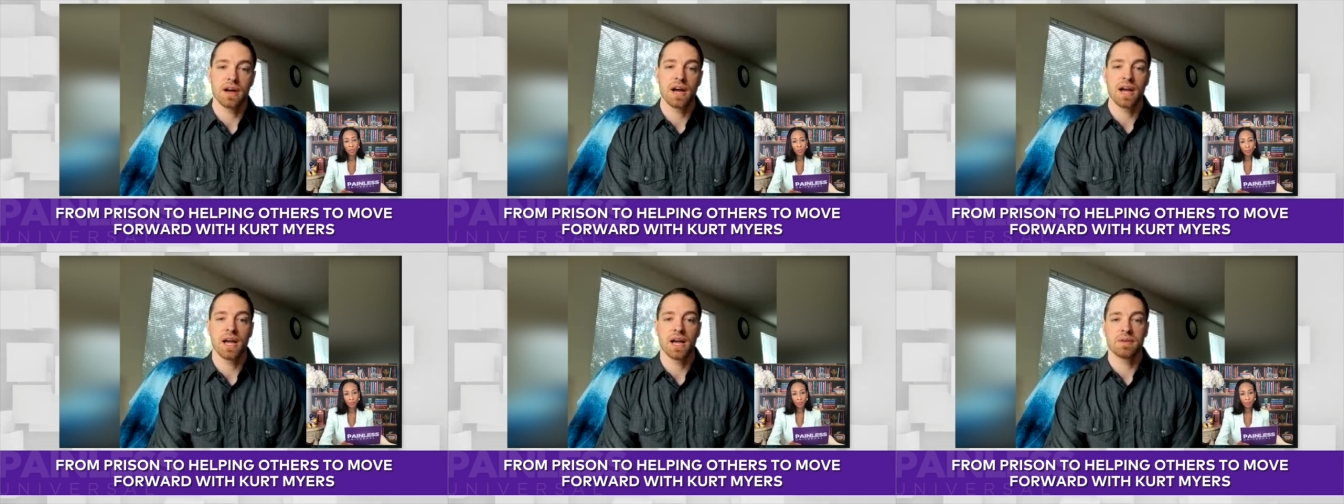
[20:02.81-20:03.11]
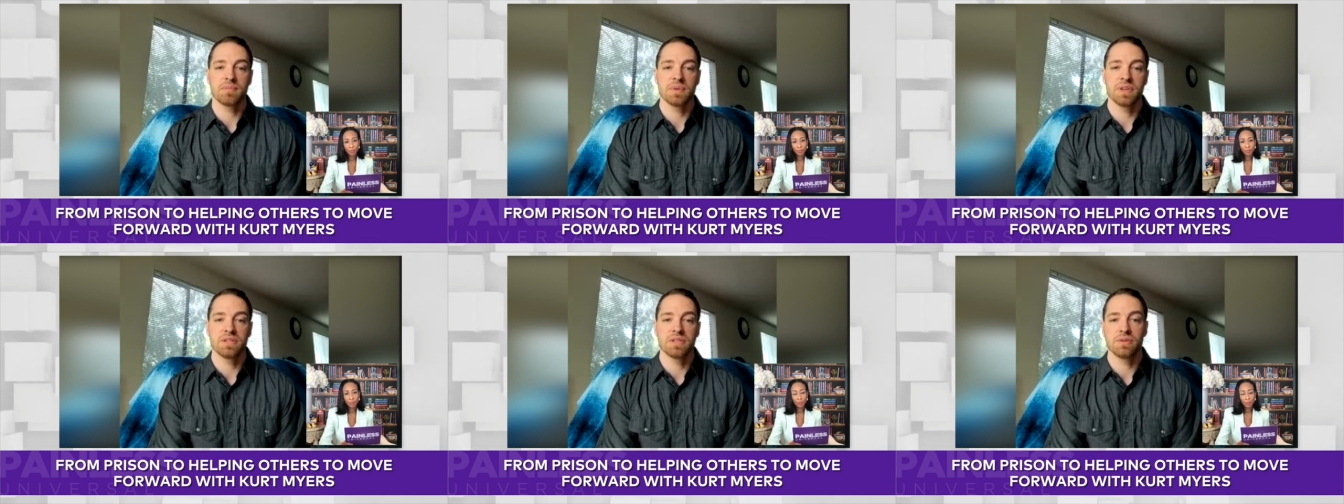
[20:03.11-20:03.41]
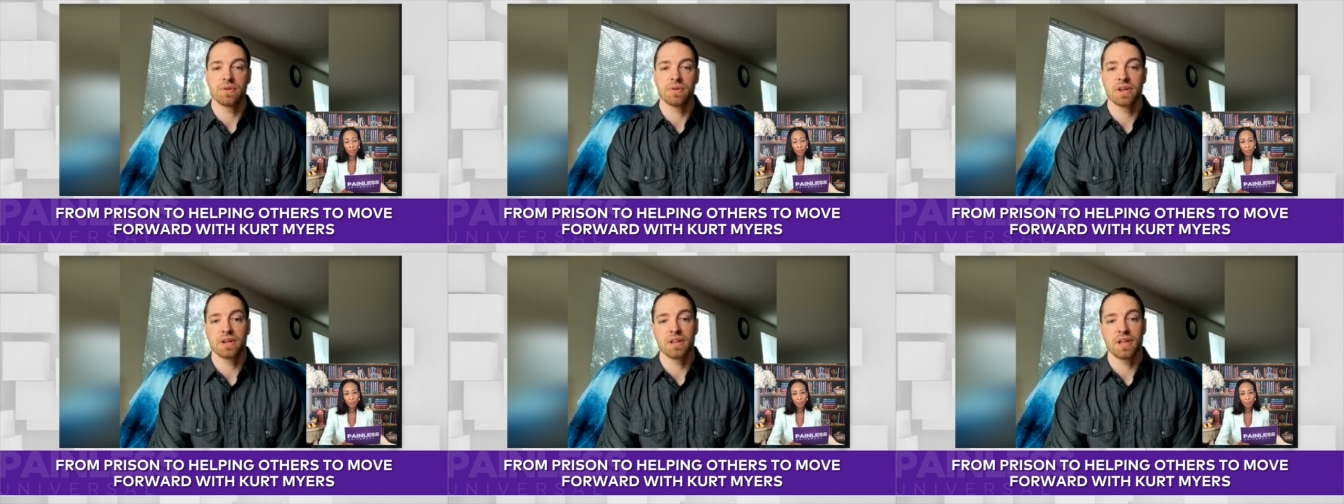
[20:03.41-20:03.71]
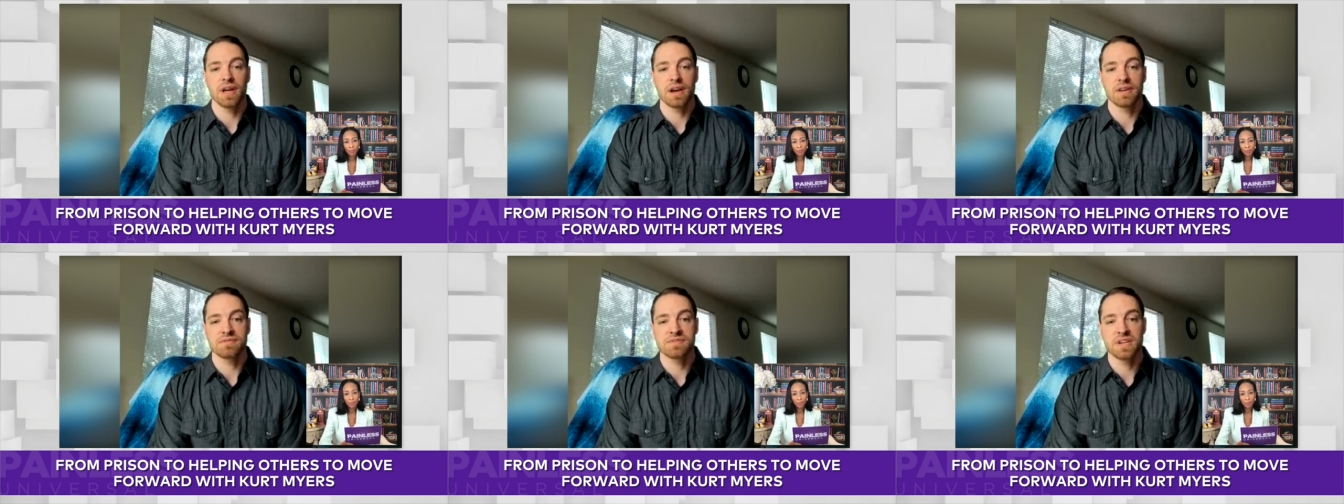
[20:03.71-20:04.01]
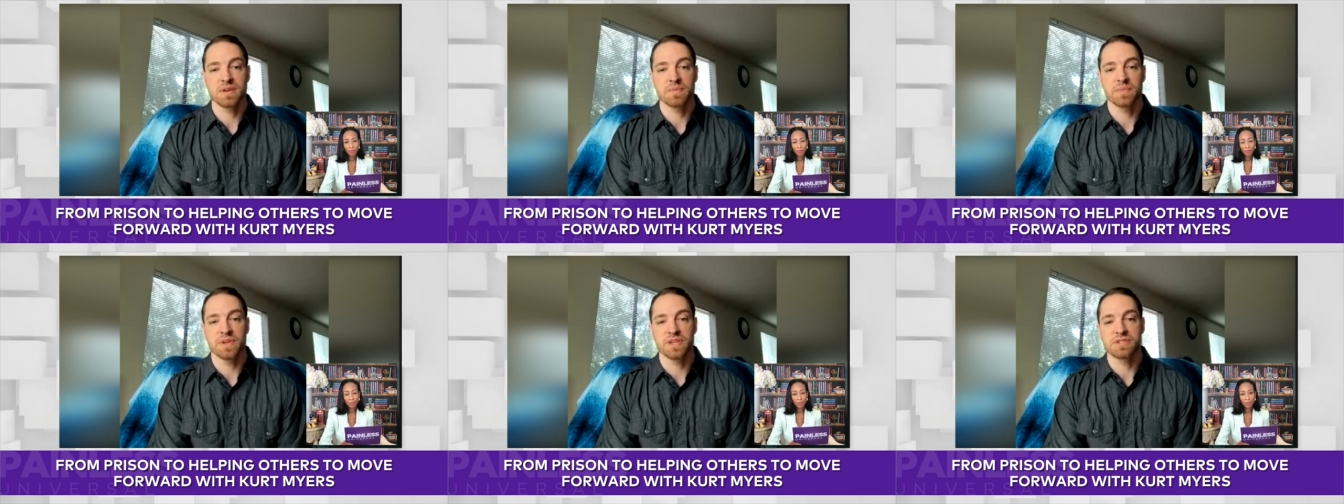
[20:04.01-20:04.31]
I had been doing a lot of
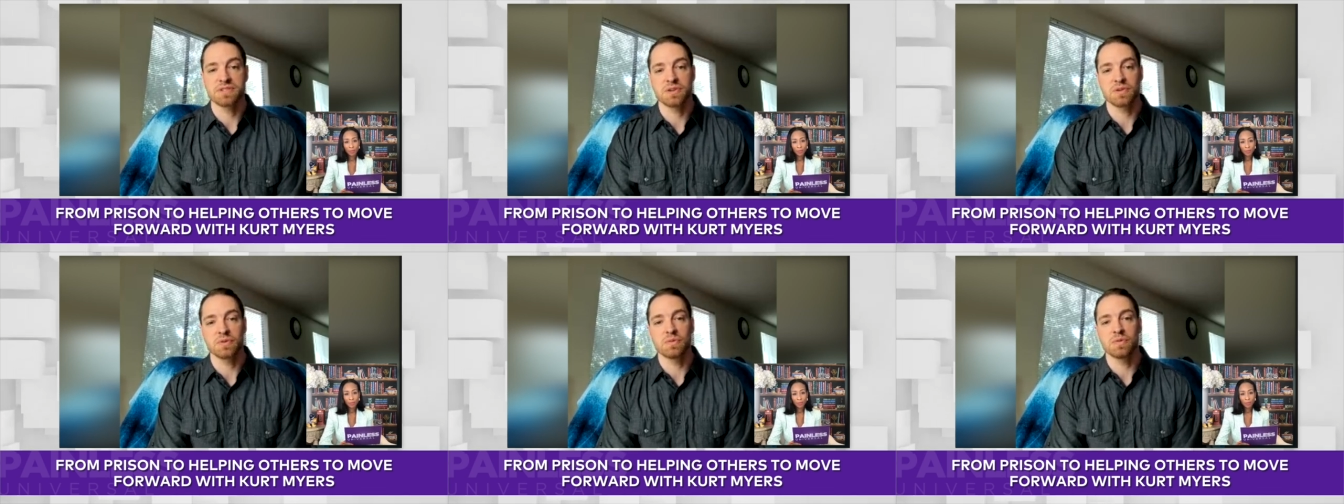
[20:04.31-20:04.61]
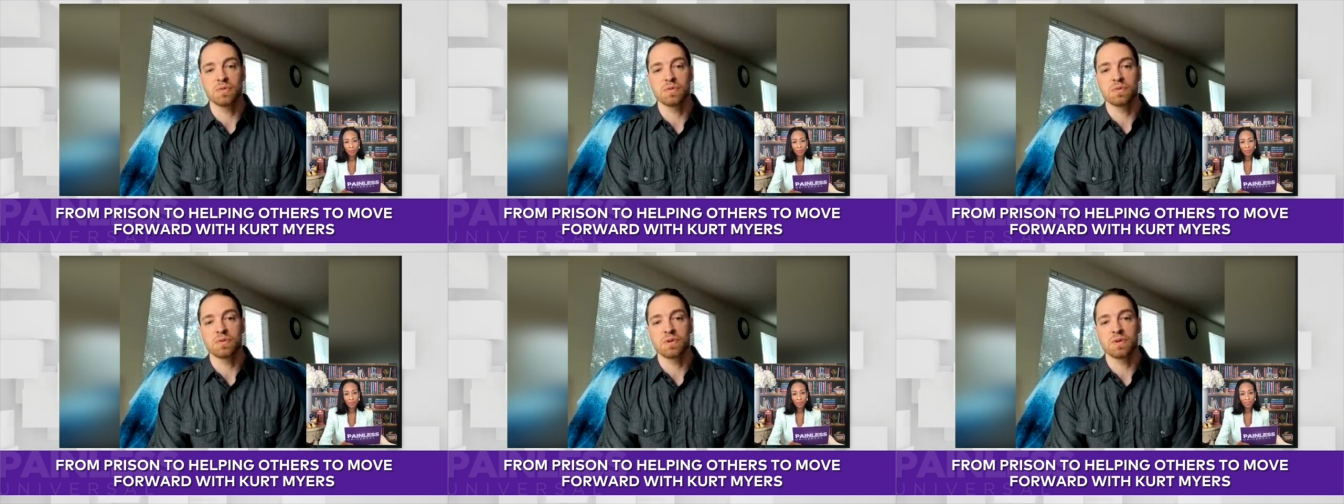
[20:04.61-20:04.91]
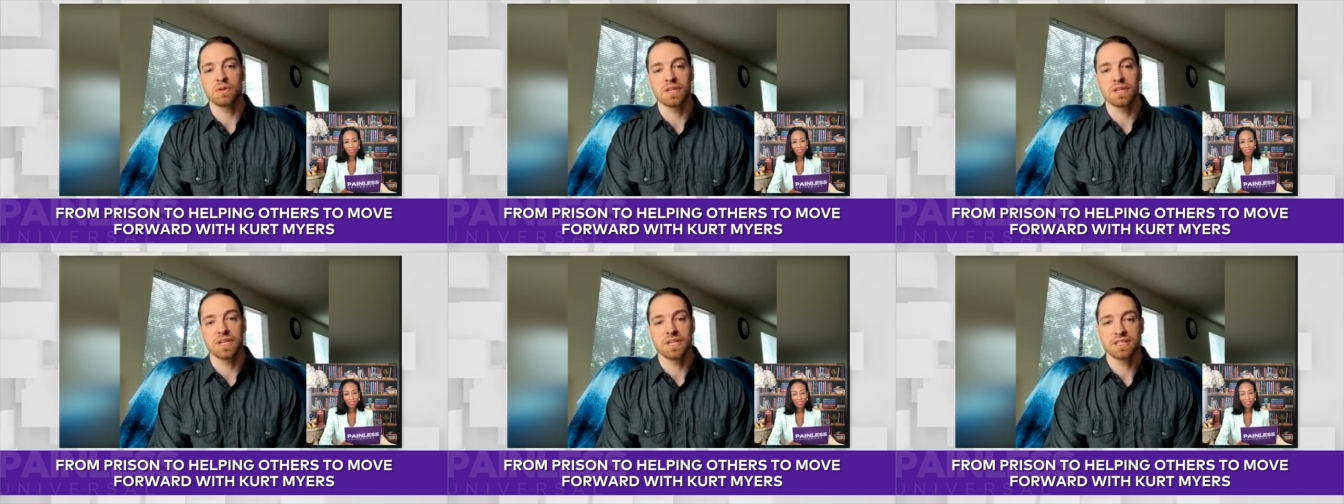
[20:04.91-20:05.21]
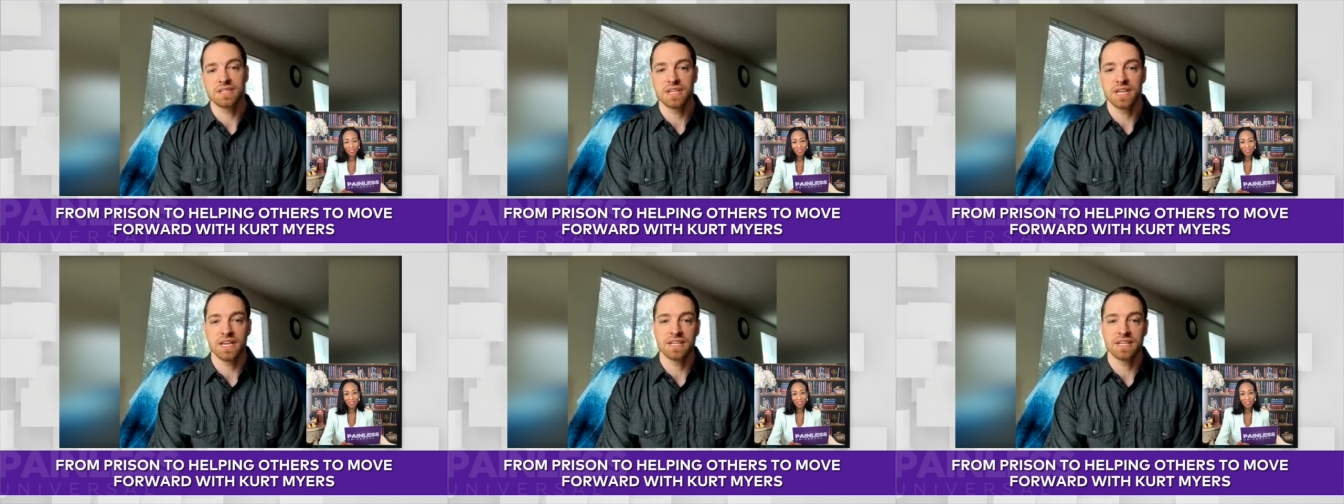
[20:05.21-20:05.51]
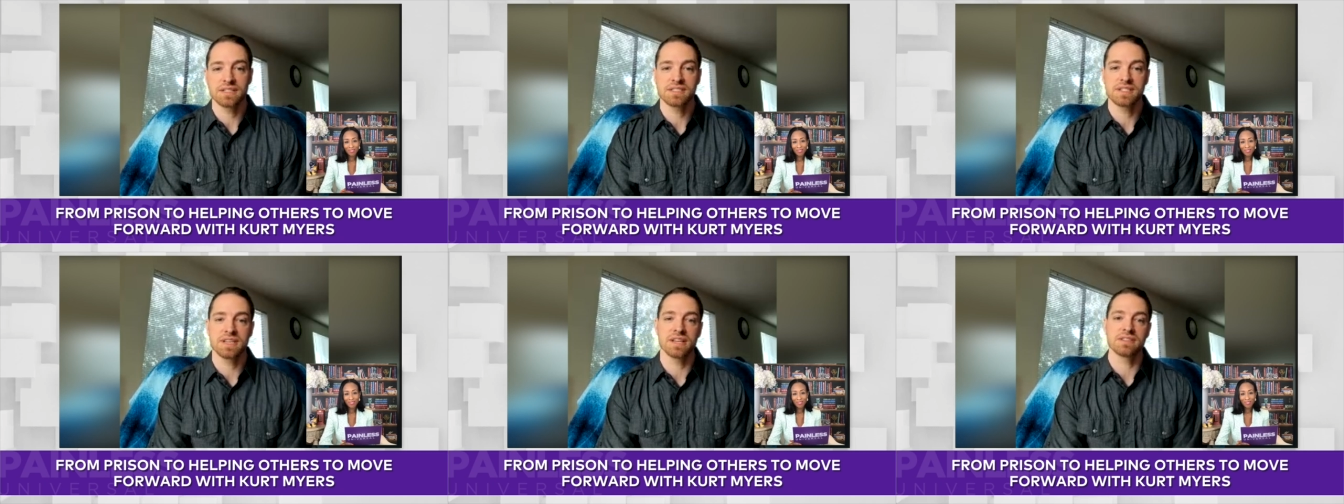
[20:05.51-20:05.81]
skipping school and
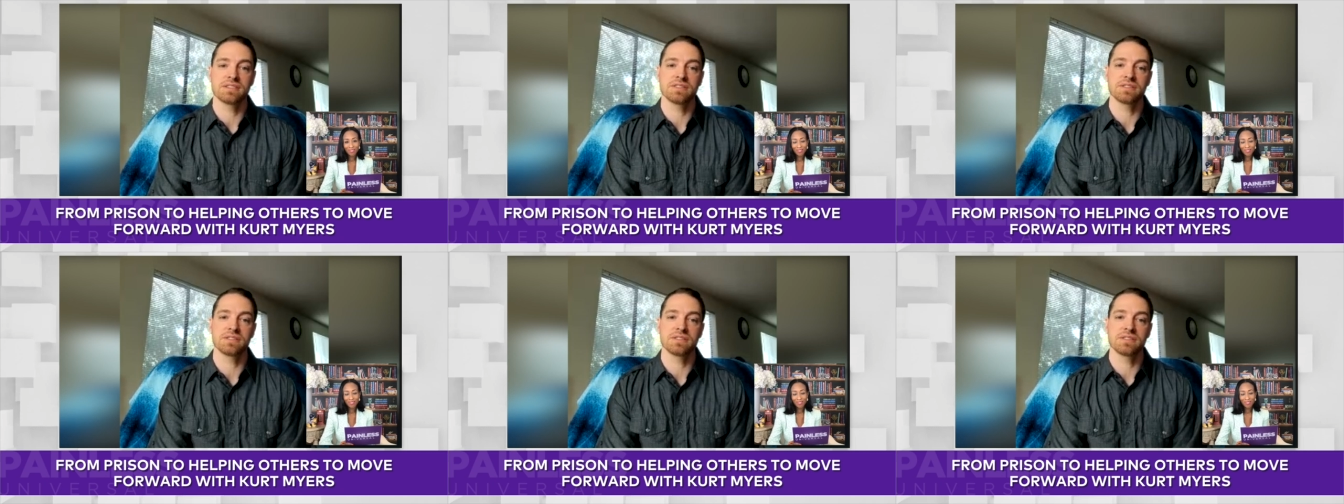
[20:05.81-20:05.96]
getting sent